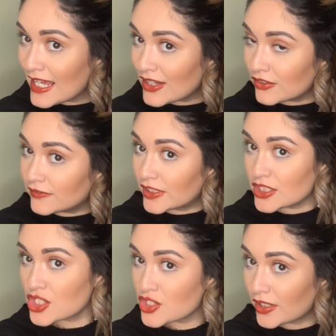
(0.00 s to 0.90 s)
in the
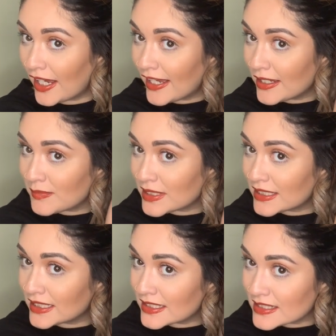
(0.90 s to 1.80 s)
first try,
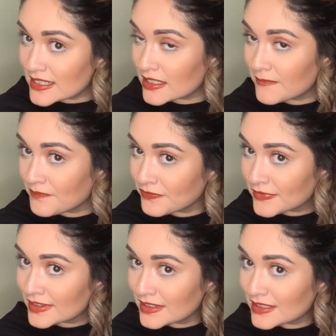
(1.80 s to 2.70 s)
because
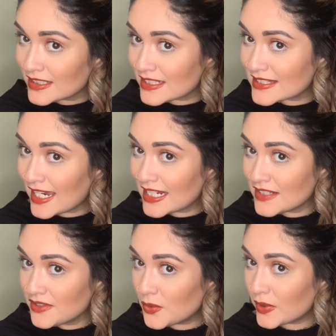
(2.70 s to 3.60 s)
it's kind
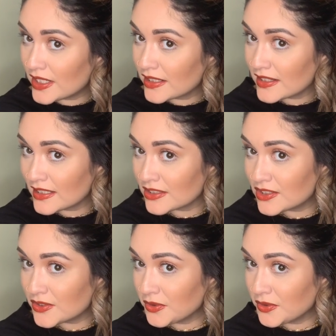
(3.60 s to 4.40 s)
of a weird thing to do.